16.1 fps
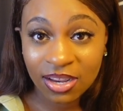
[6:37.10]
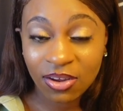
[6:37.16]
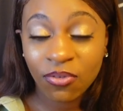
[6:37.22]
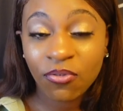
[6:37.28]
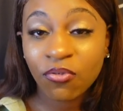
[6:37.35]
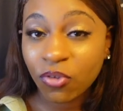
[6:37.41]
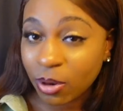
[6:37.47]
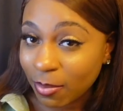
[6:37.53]

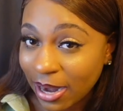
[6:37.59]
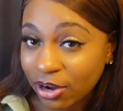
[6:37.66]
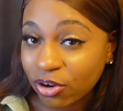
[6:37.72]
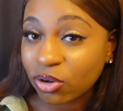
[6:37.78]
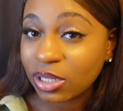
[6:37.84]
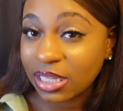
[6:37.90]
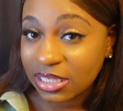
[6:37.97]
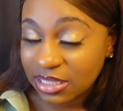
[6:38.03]
for
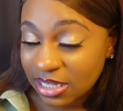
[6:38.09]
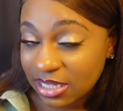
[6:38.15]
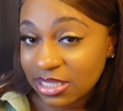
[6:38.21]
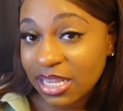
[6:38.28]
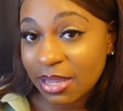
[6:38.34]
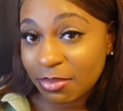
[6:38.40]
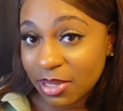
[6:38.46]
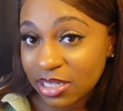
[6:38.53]
microlinks and
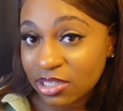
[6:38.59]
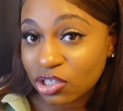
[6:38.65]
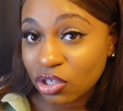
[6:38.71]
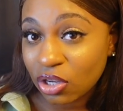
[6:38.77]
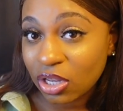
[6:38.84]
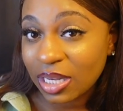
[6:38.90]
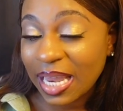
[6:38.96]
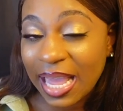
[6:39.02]
tape-ins,
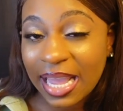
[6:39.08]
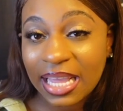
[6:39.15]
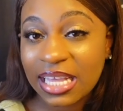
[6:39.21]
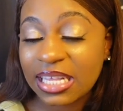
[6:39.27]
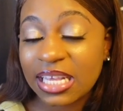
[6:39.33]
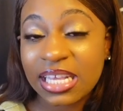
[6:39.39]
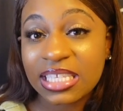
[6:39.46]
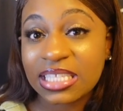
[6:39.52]
y'all. Like,
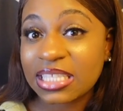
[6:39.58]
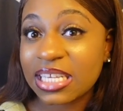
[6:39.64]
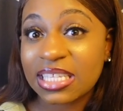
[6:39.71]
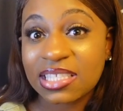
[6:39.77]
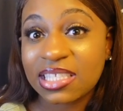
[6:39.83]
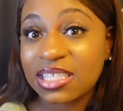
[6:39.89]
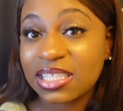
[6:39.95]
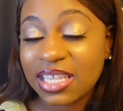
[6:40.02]
it is
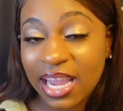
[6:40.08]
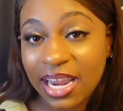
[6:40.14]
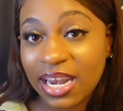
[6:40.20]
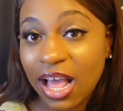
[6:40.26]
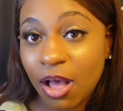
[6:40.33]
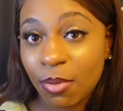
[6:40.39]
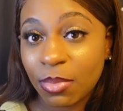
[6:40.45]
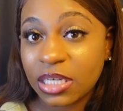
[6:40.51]
insane
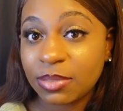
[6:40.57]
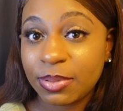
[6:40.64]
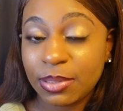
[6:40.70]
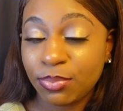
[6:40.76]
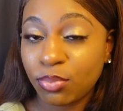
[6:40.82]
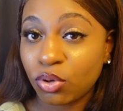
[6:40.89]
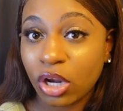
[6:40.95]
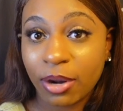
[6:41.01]
how much
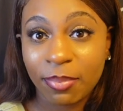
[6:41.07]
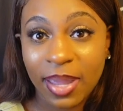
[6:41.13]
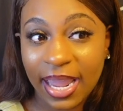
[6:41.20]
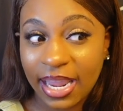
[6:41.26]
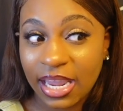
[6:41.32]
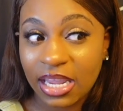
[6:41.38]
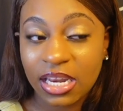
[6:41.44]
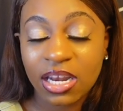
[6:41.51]
people are
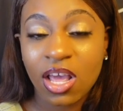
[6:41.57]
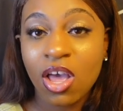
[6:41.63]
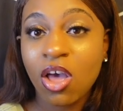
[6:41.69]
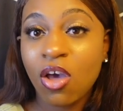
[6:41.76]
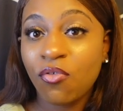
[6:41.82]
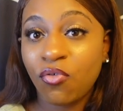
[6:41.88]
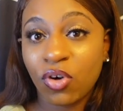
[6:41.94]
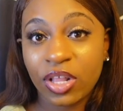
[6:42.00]
paying
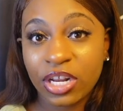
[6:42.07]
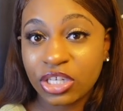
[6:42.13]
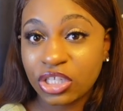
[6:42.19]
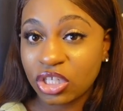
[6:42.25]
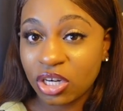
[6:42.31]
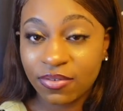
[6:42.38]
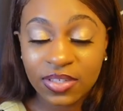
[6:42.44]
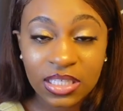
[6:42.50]
for their
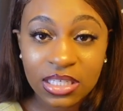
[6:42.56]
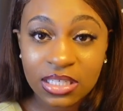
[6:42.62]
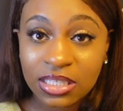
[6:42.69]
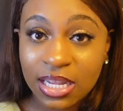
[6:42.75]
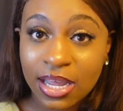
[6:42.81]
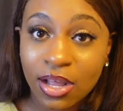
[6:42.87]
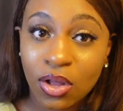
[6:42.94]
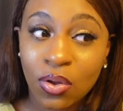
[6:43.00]
services
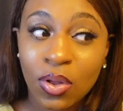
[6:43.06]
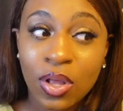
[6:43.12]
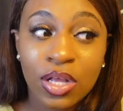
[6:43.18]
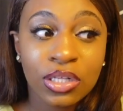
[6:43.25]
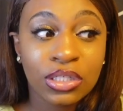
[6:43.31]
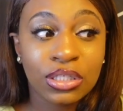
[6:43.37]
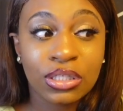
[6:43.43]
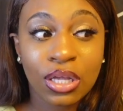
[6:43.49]
now.
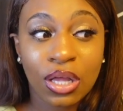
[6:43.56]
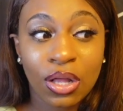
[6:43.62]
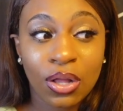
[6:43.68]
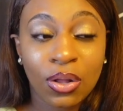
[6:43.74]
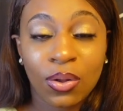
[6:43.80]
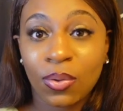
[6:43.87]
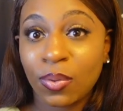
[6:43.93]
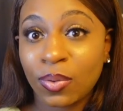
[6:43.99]

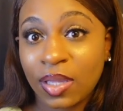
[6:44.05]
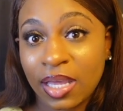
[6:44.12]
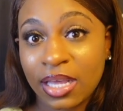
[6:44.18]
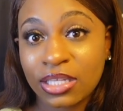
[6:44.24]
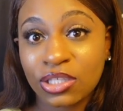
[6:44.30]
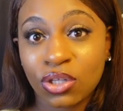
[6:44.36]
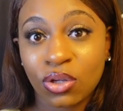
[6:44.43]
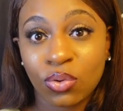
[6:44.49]
So yeah,
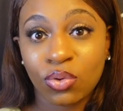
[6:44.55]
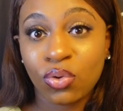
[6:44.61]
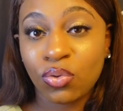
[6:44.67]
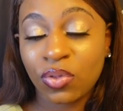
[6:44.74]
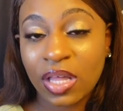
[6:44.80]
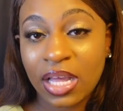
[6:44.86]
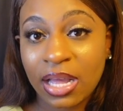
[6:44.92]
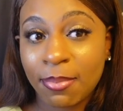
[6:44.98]
so you
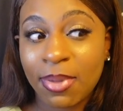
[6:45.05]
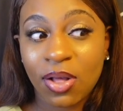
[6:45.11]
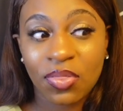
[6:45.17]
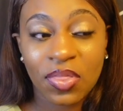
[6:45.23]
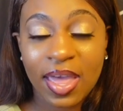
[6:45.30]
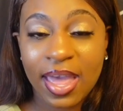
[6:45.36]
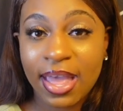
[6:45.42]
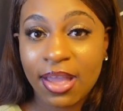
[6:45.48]
think about
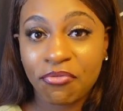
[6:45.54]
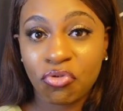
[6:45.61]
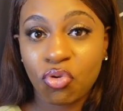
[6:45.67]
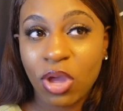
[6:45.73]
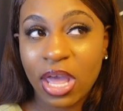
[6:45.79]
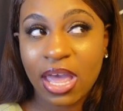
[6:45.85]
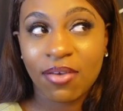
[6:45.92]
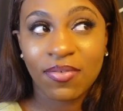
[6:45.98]
that. If you
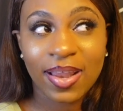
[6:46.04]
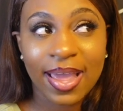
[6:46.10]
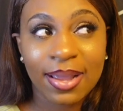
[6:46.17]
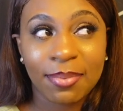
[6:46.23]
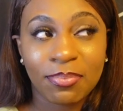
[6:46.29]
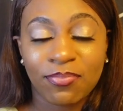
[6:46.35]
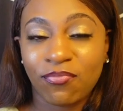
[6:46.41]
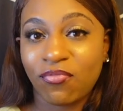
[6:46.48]
have like
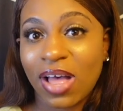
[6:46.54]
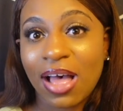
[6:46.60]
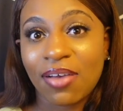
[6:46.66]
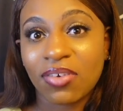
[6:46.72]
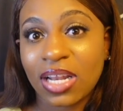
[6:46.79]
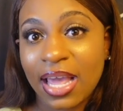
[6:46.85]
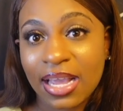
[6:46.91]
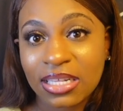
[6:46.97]
5
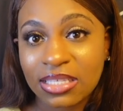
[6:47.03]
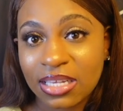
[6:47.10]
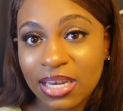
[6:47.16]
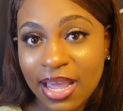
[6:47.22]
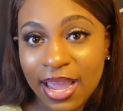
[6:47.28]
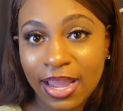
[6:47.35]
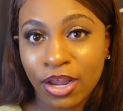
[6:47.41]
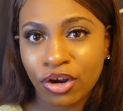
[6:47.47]
clients a
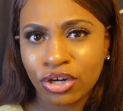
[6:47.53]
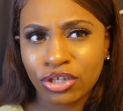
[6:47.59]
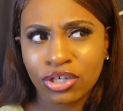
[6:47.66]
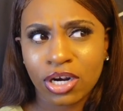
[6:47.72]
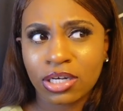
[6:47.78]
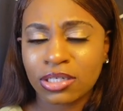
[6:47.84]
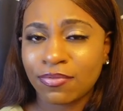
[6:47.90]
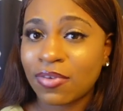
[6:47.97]
day and you're
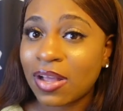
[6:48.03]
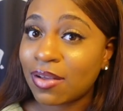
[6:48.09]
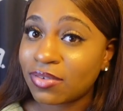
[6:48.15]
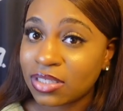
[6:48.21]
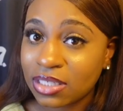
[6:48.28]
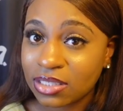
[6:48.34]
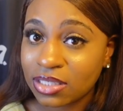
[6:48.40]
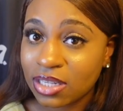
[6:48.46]
charging $500
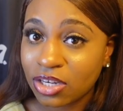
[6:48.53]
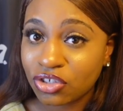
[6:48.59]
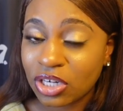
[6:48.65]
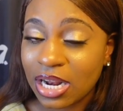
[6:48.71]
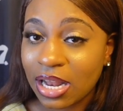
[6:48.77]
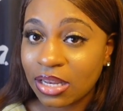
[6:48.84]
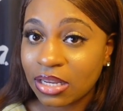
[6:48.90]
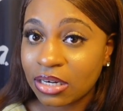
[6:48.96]
to
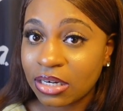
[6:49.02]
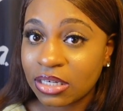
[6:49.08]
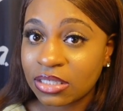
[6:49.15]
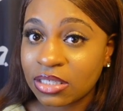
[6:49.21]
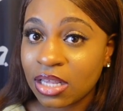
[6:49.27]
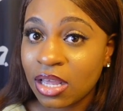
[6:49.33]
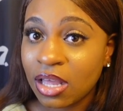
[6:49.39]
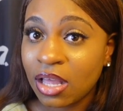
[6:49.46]
$600